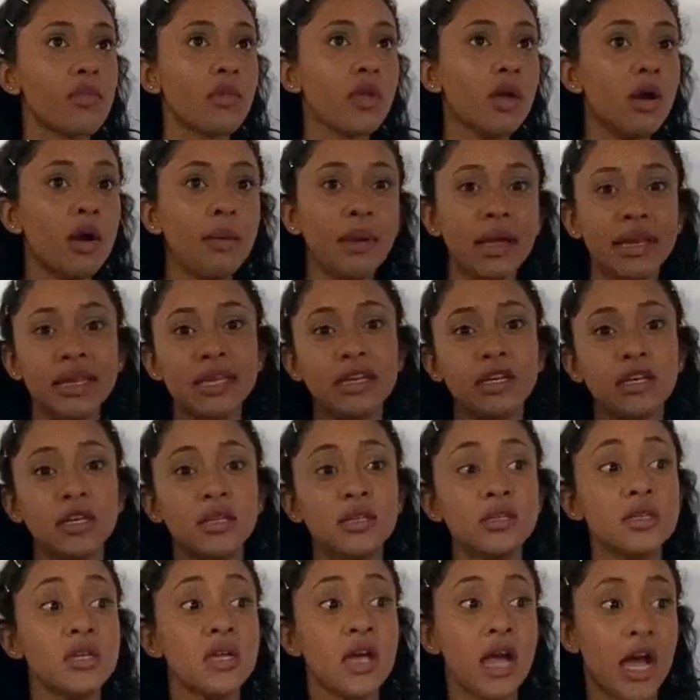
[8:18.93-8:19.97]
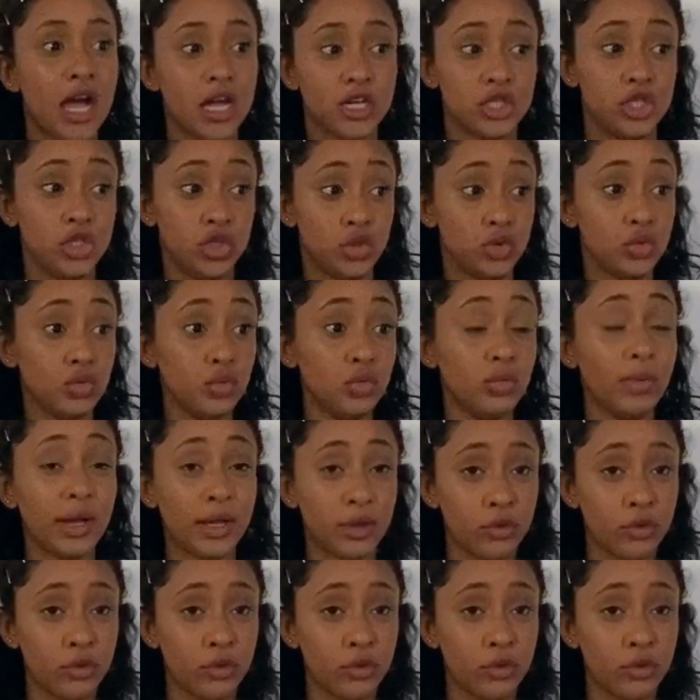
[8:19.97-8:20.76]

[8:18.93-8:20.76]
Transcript: I didn't actually do my